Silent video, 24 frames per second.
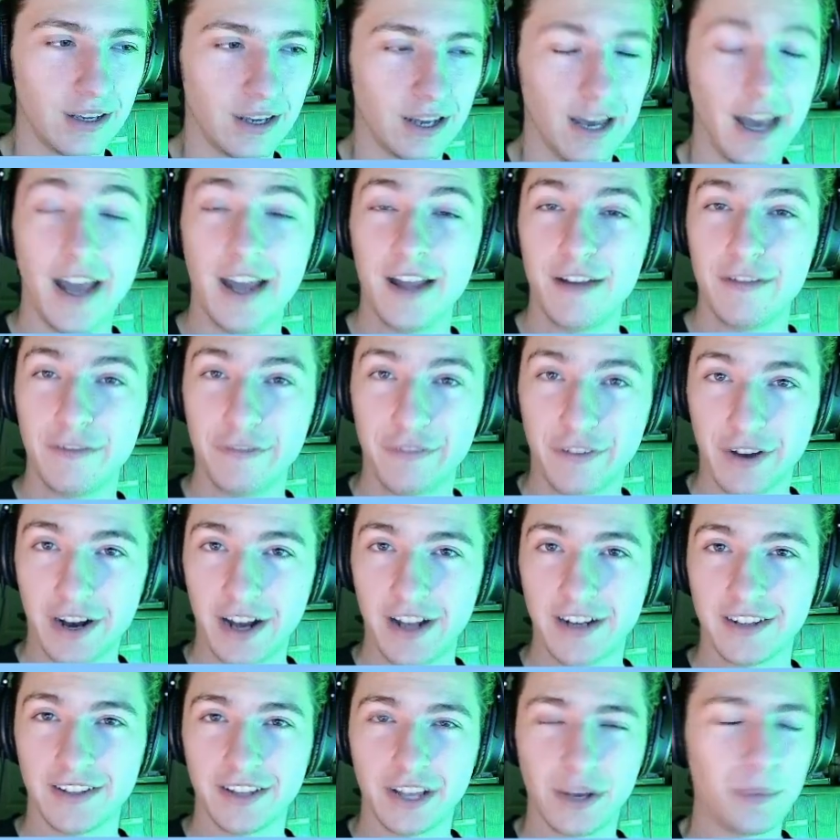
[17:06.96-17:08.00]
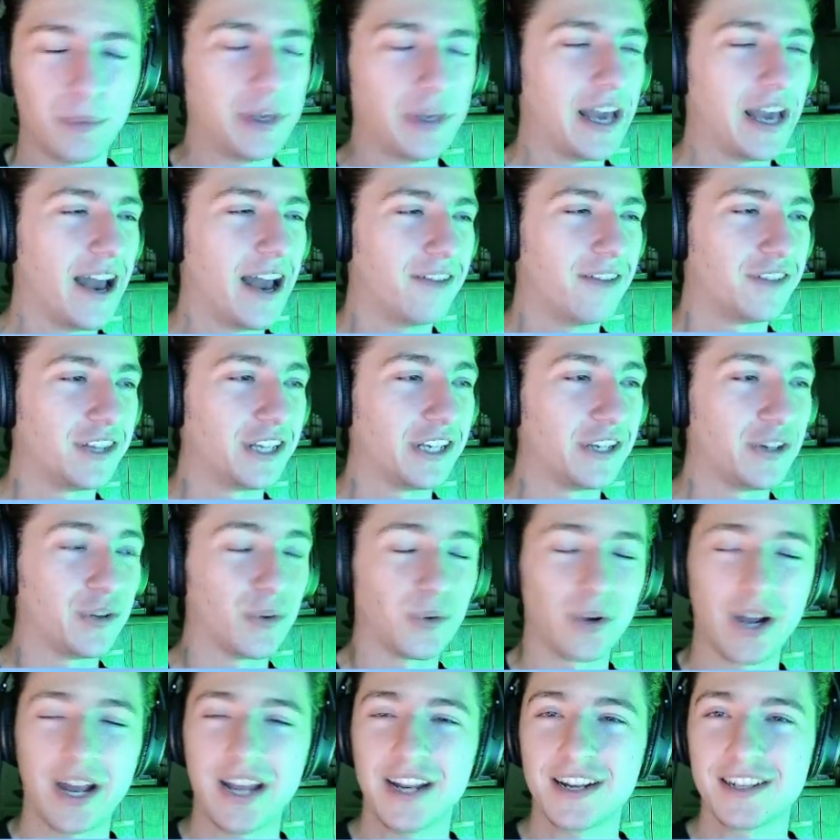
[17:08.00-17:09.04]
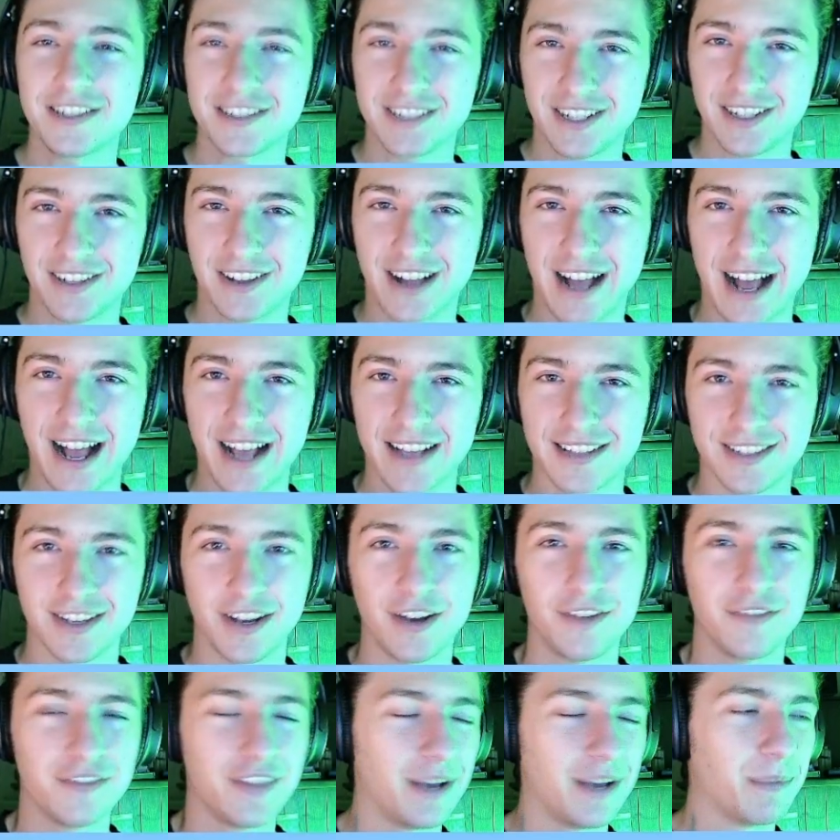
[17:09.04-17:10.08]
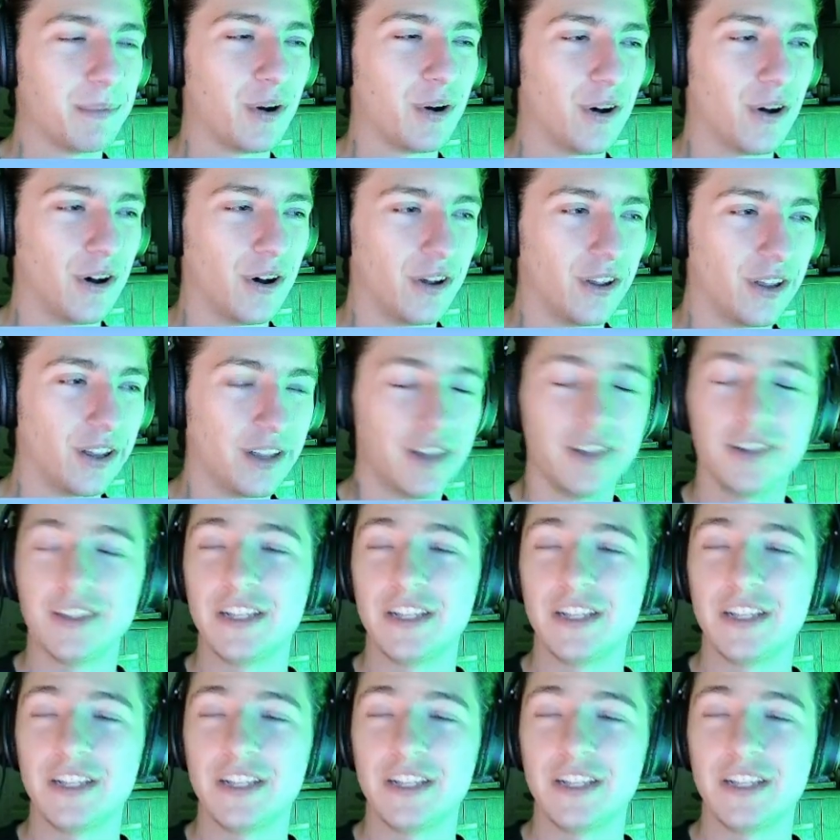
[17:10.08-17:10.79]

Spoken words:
And finally, we have the greatest class of them all,